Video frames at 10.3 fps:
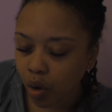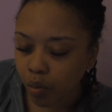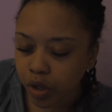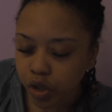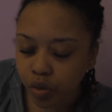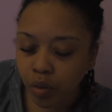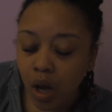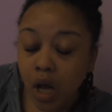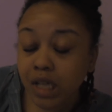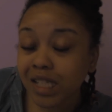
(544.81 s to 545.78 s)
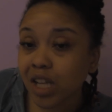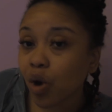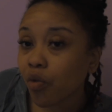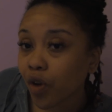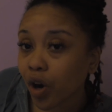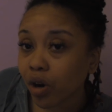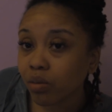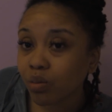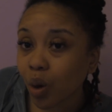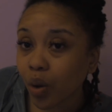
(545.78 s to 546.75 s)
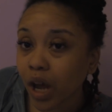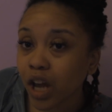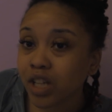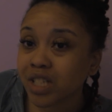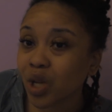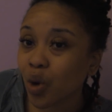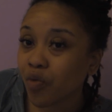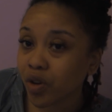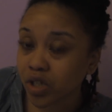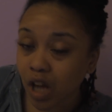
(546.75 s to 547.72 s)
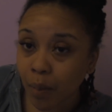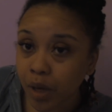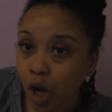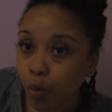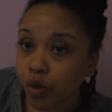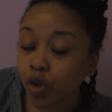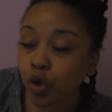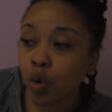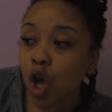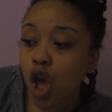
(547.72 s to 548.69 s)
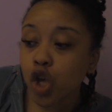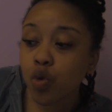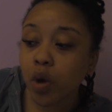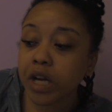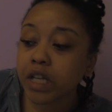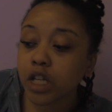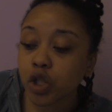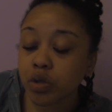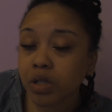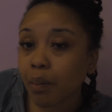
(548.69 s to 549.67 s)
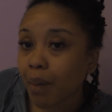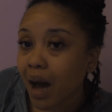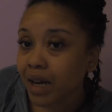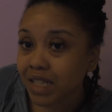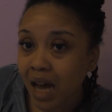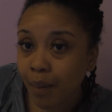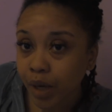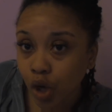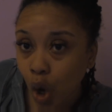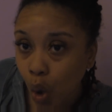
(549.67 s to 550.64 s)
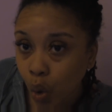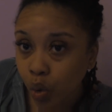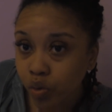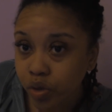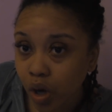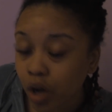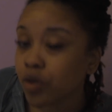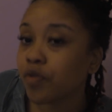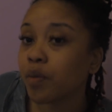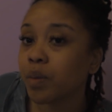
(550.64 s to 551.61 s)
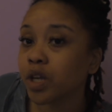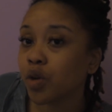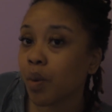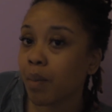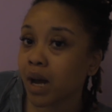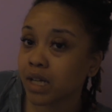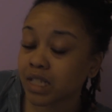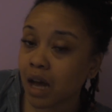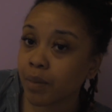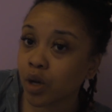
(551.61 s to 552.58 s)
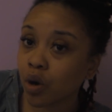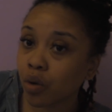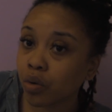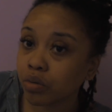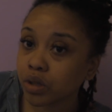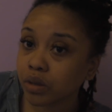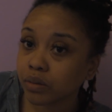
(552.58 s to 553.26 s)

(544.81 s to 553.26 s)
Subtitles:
on with you. Silver, okay, silver is coming up with you. You want to get you some monatomic gold. Are you familiar with monatomic gold?